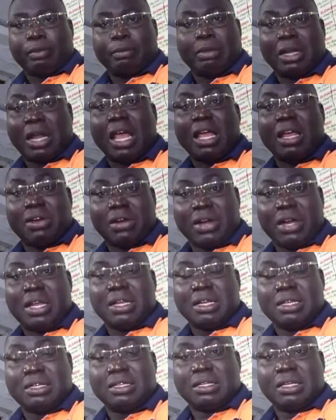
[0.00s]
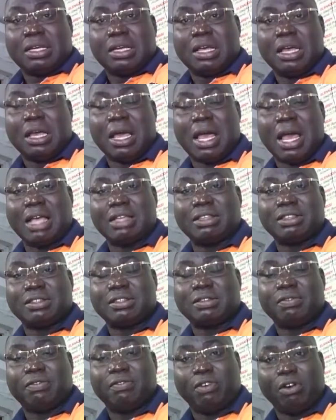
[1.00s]
But Irene
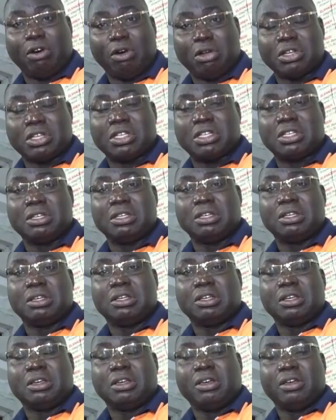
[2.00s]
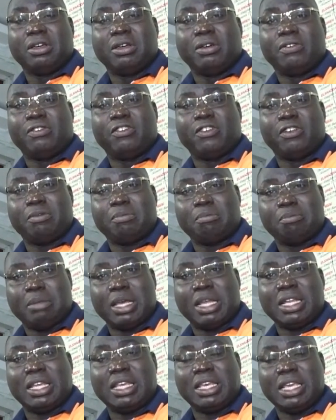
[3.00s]
has fought for
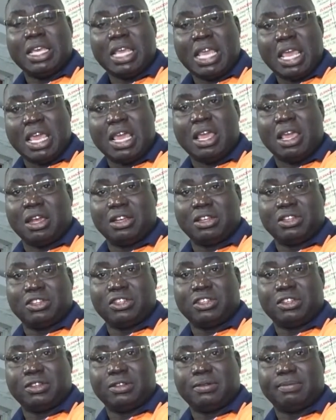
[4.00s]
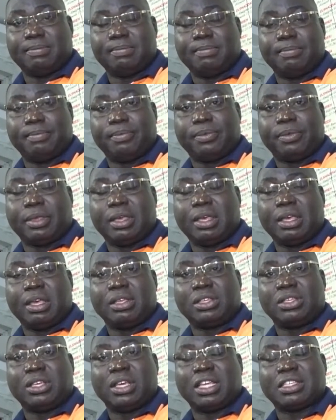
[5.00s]
many years.
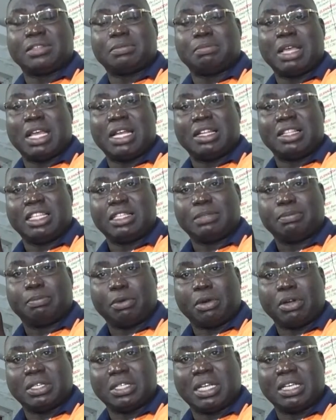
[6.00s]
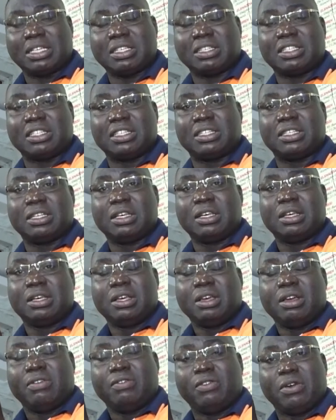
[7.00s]
She has made these protests
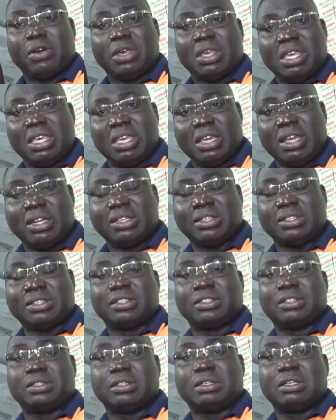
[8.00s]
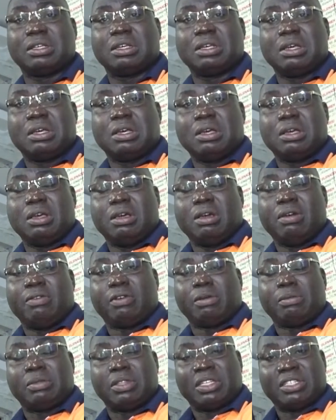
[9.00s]
for years.
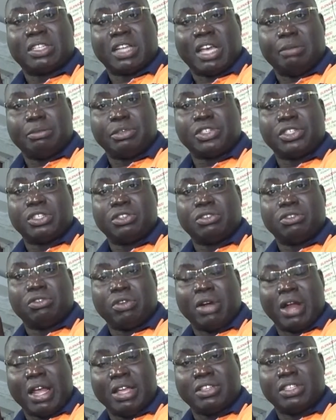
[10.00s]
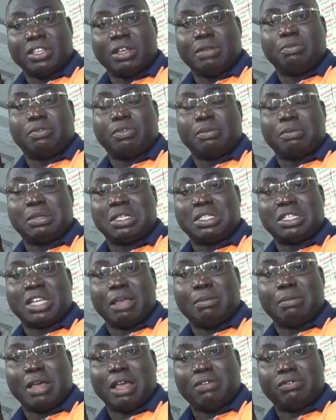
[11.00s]
From the time she knew Rise Up, from the
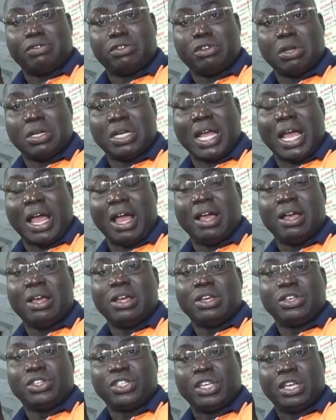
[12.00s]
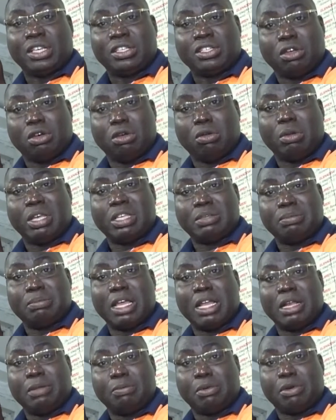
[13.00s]
time I've known her, she has always
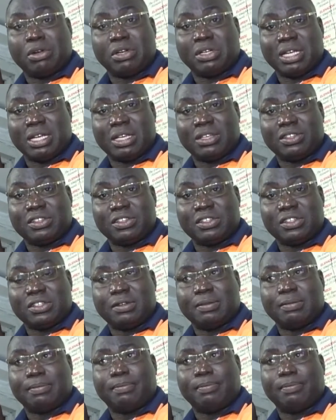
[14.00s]
made protests.